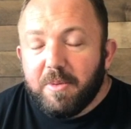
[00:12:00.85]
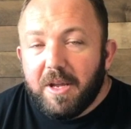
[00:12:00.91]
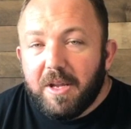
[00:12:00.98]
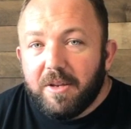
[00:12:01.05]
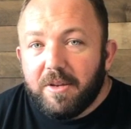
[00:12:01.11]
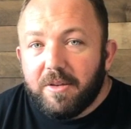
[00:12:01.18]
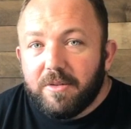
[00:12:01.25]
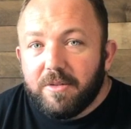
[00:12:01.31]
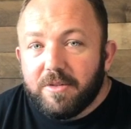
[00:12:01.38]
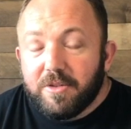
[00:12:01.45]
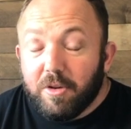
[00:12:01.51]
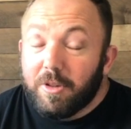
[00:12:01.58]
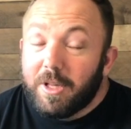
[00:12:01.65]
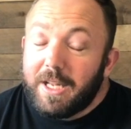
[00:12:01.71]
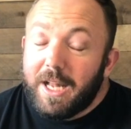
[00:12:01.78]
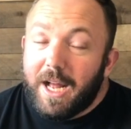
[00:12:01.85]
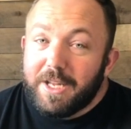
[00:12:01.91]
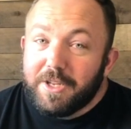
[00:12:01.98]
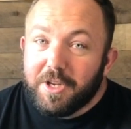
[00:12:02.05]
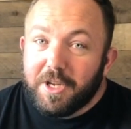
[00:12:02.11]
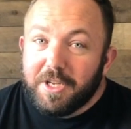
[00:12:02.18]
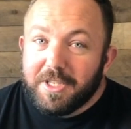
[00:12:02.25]
been certainly not
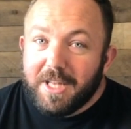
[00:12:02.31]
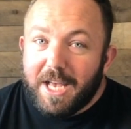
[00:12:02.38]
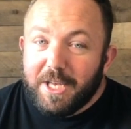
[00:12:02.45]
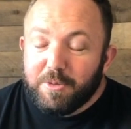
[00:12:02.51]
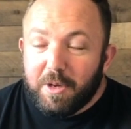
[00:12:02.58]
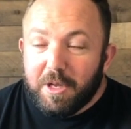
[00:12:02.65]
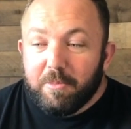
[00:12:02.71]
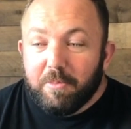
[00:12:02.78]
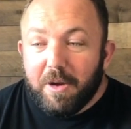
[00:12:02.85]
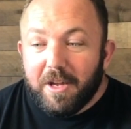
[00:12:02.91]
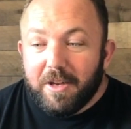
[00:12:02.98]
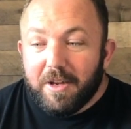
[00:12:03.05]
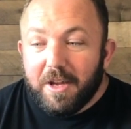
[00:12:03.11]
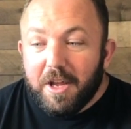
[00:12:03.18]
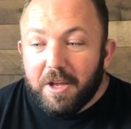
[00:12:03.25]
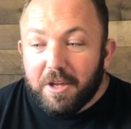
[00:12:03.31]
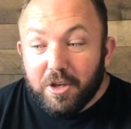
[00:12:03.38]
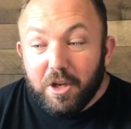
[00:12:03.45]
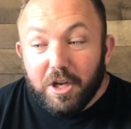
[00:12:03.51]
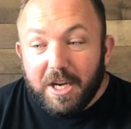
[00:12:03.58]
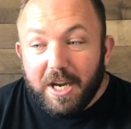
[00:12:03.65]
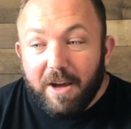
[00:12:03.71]
as good as last week, but
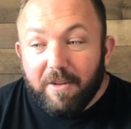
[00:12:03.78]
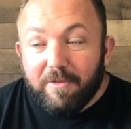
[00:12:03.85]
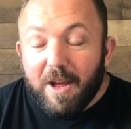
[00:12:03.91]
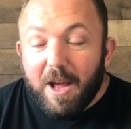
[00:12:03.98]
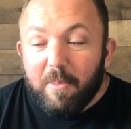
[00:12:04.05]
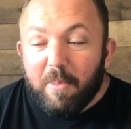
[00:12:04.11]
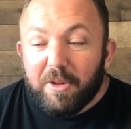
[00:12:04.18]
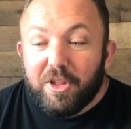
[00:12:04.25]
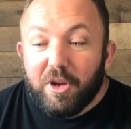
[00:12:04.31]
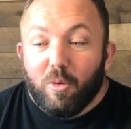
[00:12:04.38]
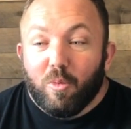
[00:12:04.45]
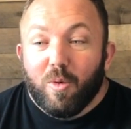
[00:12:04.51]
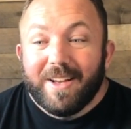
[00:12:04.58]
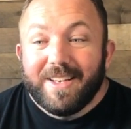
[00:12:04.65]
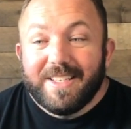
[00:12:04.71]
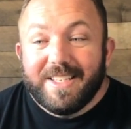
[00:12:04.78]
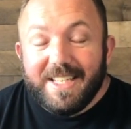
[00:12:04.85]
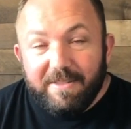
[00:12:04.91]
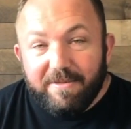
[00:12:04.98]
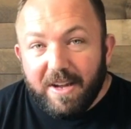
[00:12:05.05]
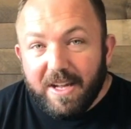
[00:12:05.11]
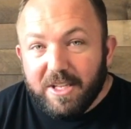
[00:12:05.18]
good enough. But their run
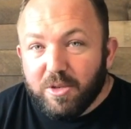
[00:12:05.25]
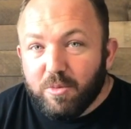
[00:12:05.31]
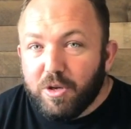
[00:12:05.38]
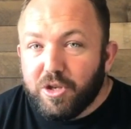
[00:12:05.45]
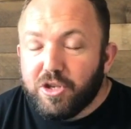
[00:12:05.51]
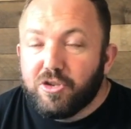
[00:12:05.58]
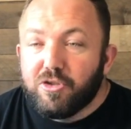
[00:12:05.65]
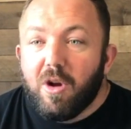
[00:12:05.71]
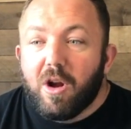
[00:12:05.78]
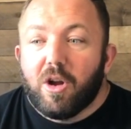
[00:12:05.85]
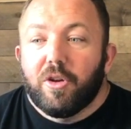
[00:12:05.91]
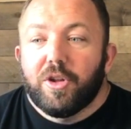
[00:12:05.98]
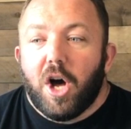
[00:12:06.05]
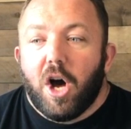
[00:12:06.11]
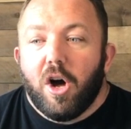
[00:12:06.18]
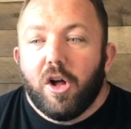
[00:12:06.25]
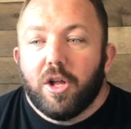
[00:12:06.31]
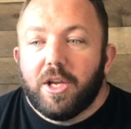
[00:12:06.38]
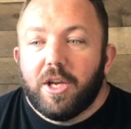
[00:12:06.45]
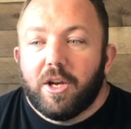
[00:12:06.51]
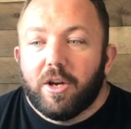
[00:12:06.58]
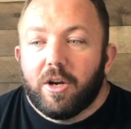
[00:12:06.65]
defense, which struggled
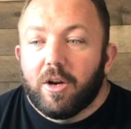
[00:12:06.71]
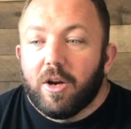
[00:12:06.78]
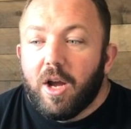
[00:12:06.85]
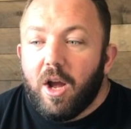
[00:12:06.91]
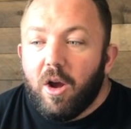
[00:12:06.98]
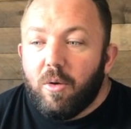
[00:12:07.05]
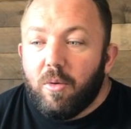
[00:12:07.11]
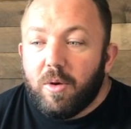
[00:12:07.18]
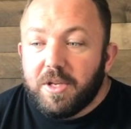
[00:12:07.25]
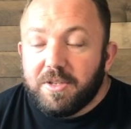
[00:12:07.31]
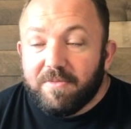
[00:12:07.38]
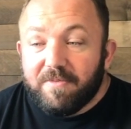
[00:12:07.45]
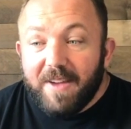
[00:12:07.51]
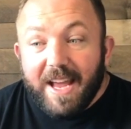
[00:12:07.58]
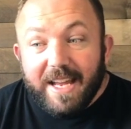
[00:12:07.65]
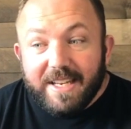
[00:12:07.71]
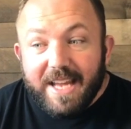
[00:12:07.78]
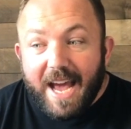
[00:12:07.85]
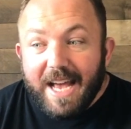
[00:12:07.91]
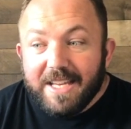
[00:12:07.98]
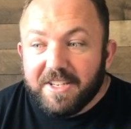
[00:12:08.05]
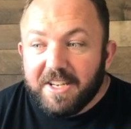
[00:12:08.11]
all year, was
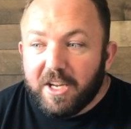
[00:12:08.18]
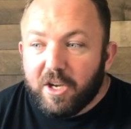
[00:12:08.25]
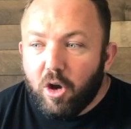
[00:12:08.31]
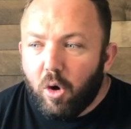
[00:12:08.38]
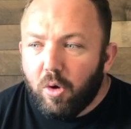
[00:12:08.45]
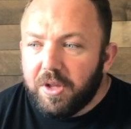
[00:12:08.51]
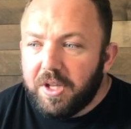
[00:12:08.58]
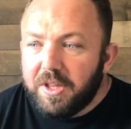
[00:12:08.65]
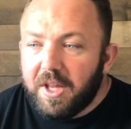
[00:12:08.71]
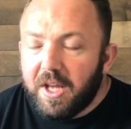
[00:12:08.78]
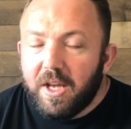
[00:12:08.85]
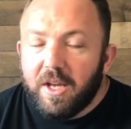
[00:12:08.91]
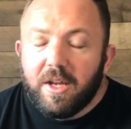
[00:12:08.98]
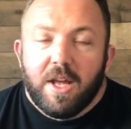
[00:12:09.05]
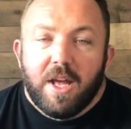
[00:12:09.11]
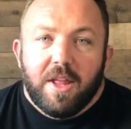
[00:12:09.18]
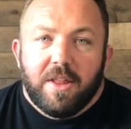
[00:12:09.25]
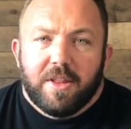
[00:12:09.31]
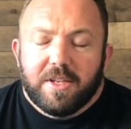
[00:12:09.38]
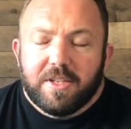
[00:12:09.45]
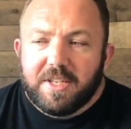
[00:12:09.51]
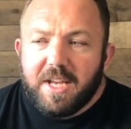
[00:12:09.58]
fantastic, holding the
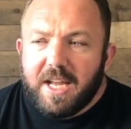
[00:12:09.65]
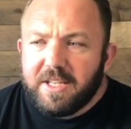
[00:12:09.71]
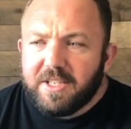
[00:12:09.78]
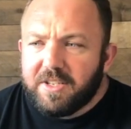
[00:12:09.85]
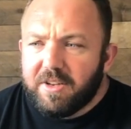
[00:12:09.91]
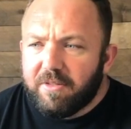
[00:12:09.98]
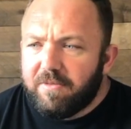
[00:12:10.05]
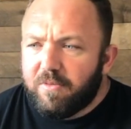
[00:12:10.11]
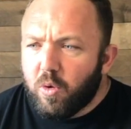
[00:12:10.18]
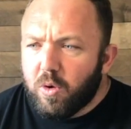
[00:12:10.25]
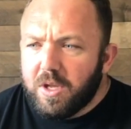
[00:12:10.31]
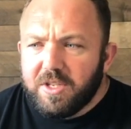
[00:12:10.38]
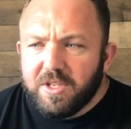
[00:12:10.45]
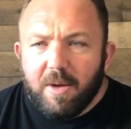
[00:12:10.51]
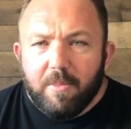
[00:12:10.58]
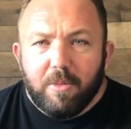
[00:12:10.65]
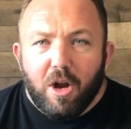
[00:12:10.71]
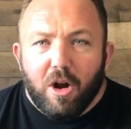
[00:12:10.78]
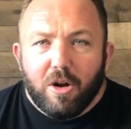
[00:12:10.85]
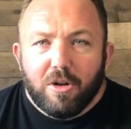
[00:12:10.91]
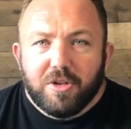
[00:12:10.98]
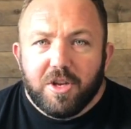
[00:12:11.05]
Saints to 40-some
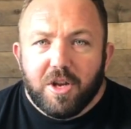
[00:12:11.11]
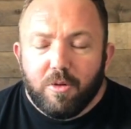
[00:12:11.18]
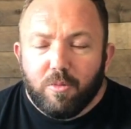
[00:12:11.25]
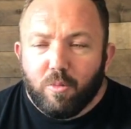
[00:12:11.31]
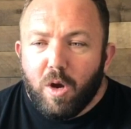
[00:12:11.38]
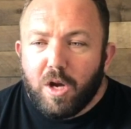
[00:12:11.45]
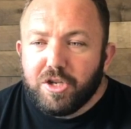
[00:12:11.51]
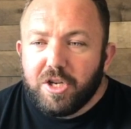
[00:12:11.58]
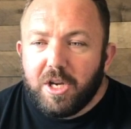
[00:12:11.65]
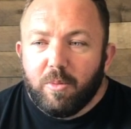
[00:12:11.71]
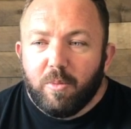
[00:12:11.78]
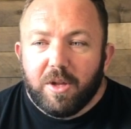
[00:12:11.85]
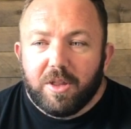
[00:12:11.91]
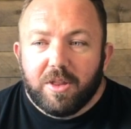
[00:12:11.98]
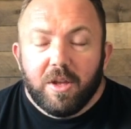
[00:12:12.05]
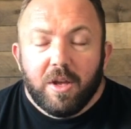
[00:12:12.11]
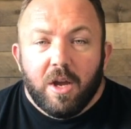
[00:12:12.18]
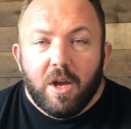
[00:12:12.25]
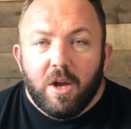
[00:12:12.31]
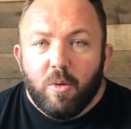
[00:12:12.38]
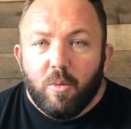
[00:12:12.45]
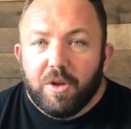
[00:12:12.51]
yards rushing with
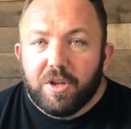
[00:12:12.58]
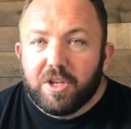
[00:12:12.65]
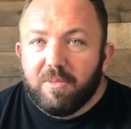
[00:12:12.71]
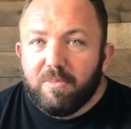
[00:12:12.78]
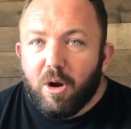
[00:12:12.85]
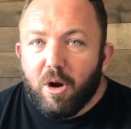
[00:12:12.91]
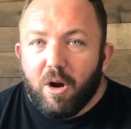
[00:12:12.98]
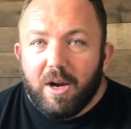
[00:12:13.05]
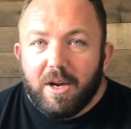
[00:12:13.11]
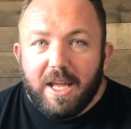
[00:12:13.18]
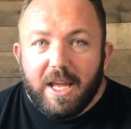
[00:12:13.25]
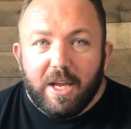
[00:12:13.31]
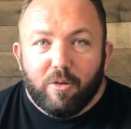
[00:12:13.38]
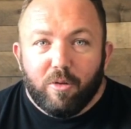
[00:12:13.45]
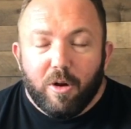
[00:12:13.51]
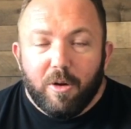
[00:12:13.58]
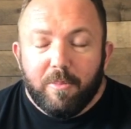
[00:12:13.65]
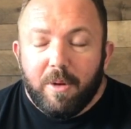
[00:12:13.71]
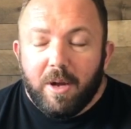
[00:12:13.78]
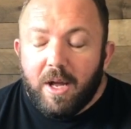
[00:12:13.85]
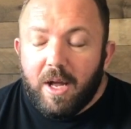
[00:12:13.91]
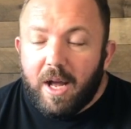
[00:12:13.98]
Kamara and
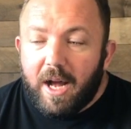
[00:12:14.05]
Ingram.